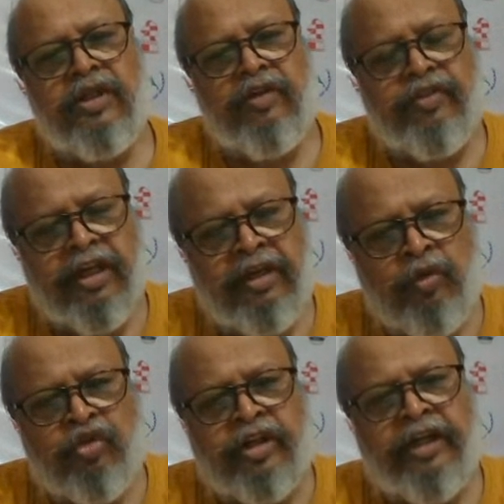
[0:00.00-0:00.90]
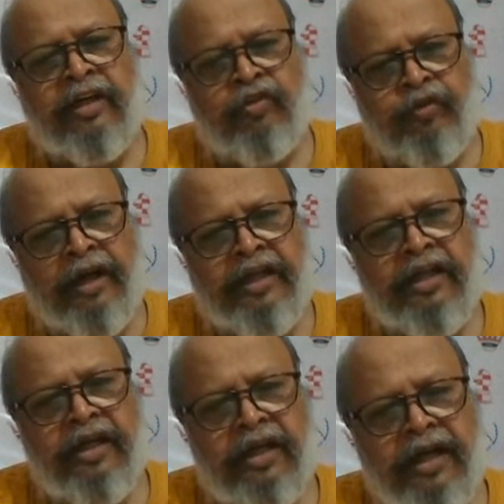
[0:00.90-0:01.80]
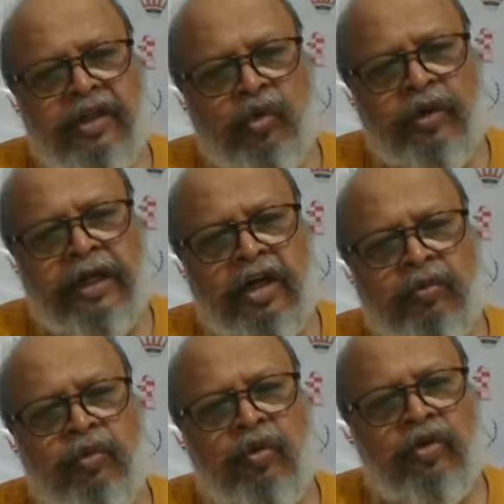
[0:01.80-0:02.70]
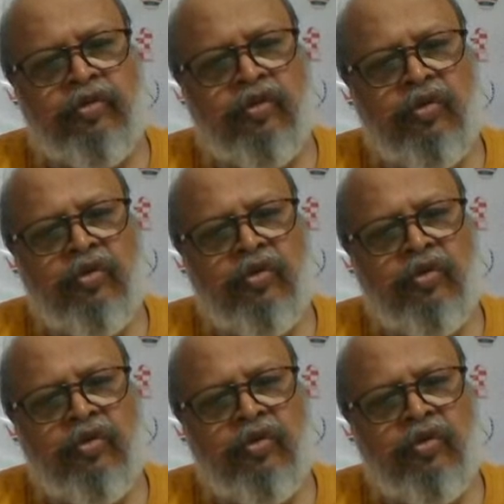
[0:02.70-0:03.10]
If king moves, king f5 and rook cannot move also.